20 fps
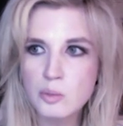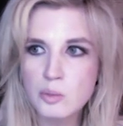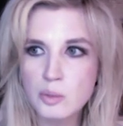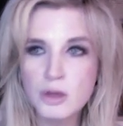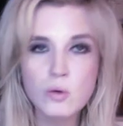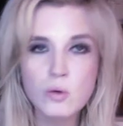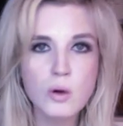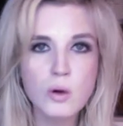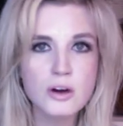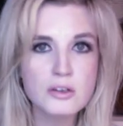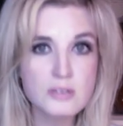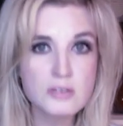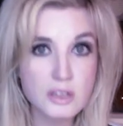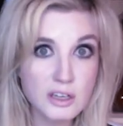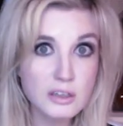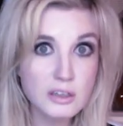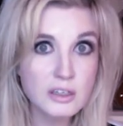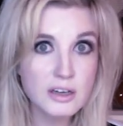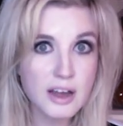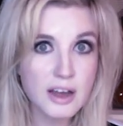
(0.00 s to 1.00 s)
the big one is The
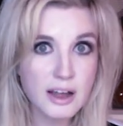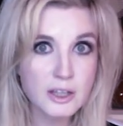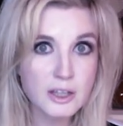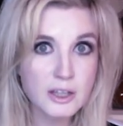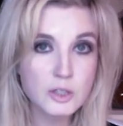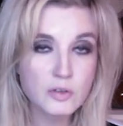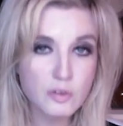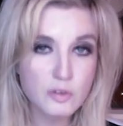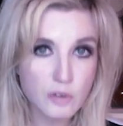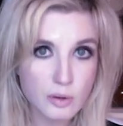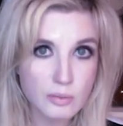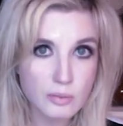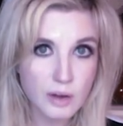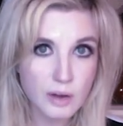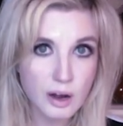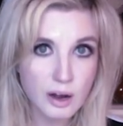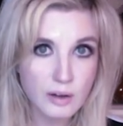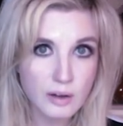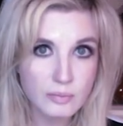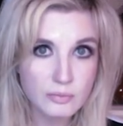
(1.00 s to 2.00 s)
Gilded Age
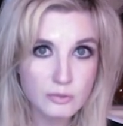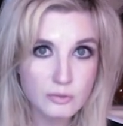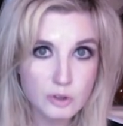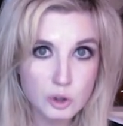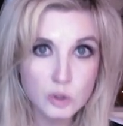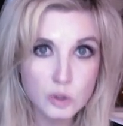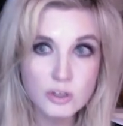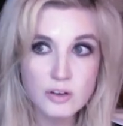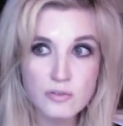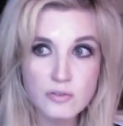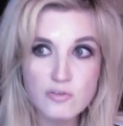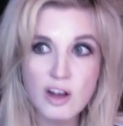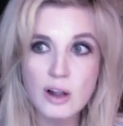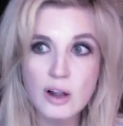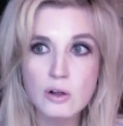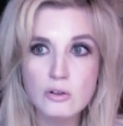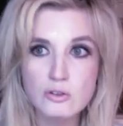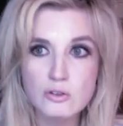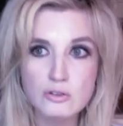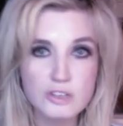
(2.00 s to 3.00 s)
from Julian
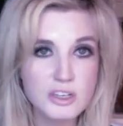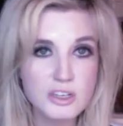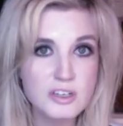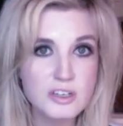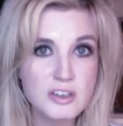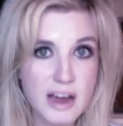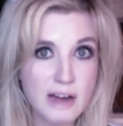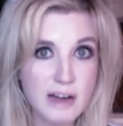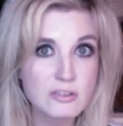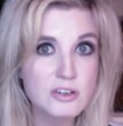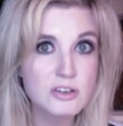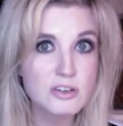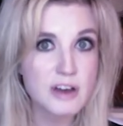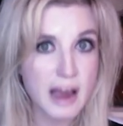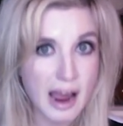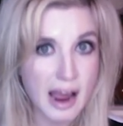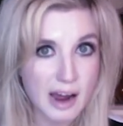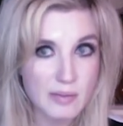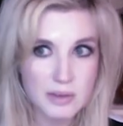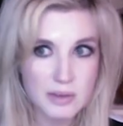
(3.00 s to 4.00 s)
Fellowes, who did Downton
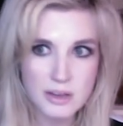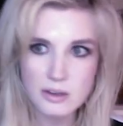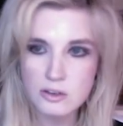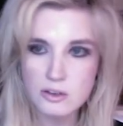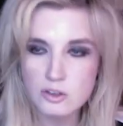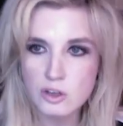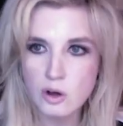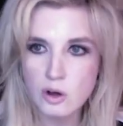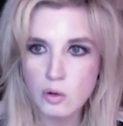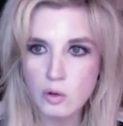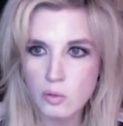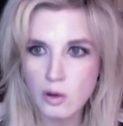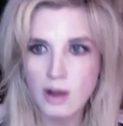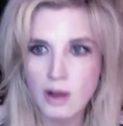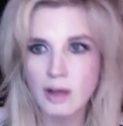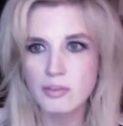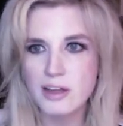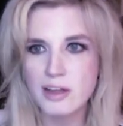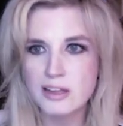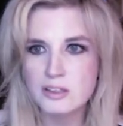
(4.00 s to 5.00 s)
Abbey. And so
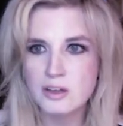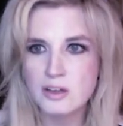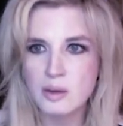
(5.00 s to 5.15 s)
that's